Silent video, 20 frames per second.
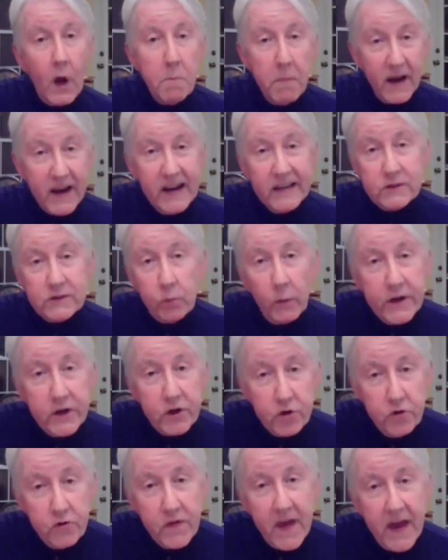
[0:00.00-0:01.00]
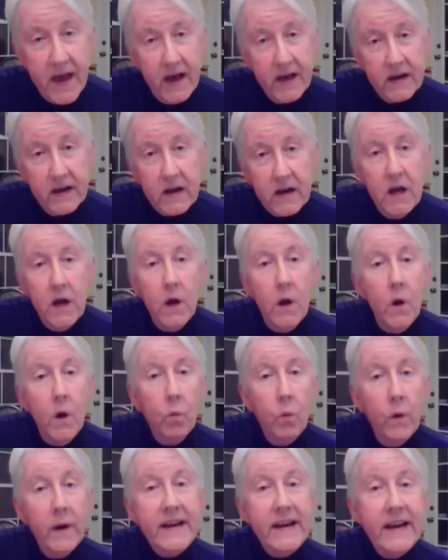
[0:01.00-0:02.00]
But as we do that,
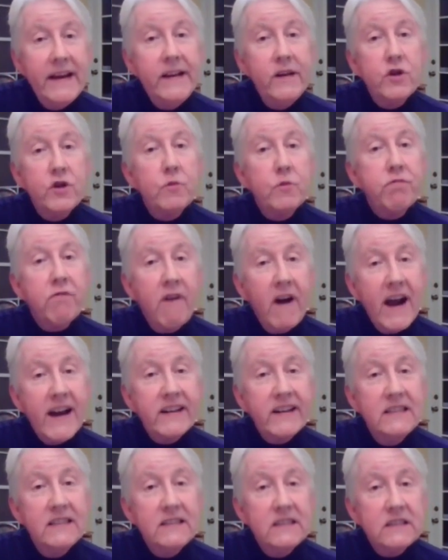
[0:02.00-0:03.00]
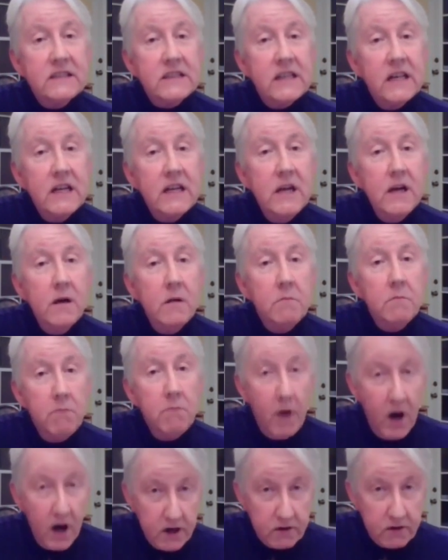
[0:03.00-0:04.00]
we need to practice
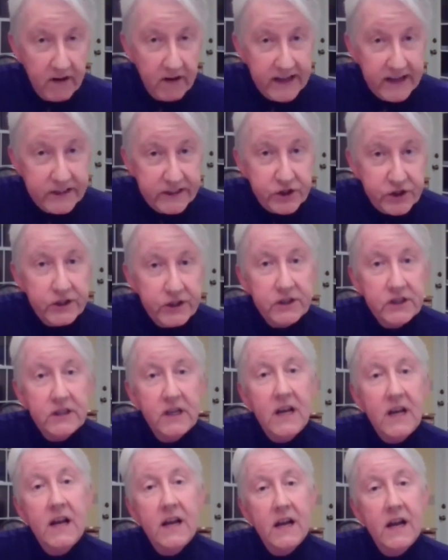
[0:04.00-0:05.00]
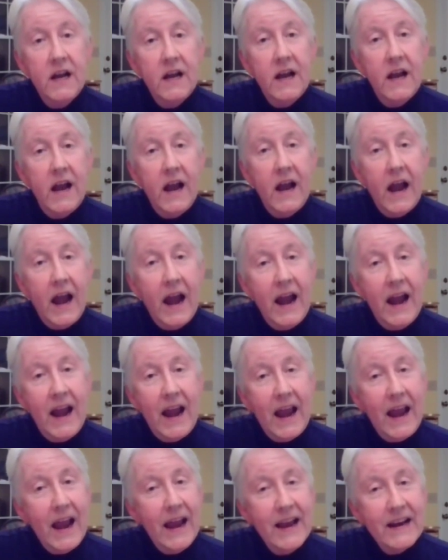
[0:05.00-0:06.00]
moderation
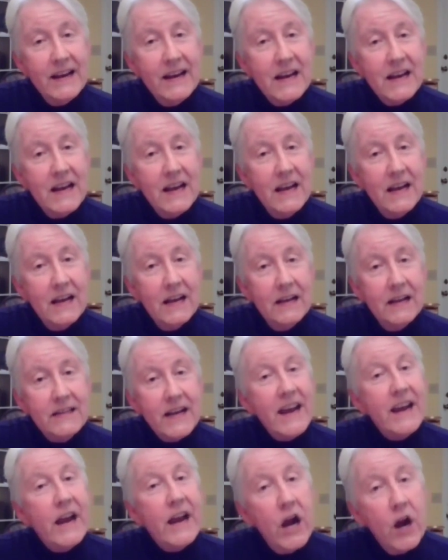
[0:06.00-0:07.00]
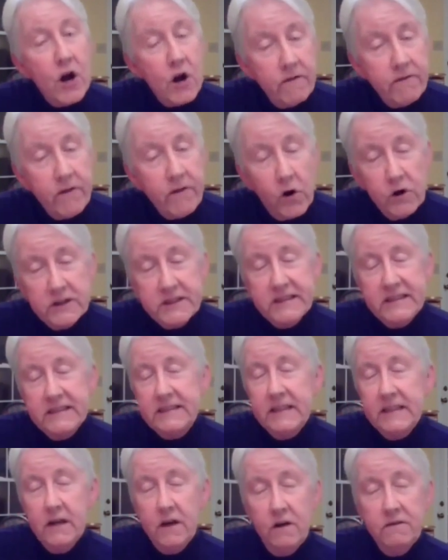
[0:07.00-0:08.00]
and take care of
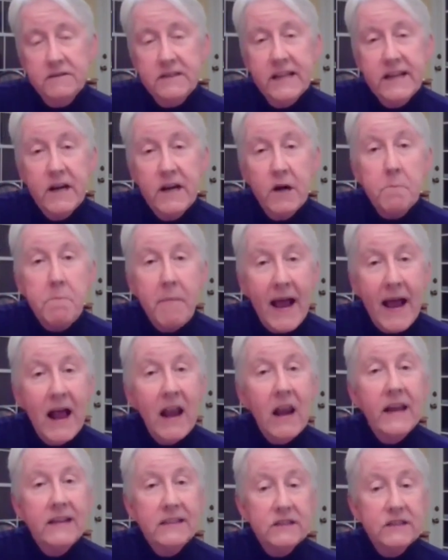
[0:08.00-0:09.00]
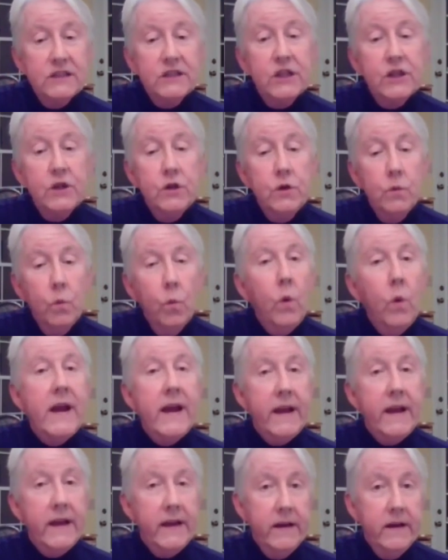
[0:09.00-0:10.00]
ourselves in a balanced
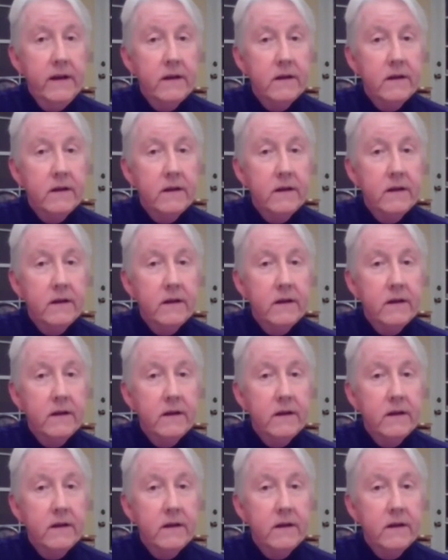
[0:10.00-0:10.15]
way.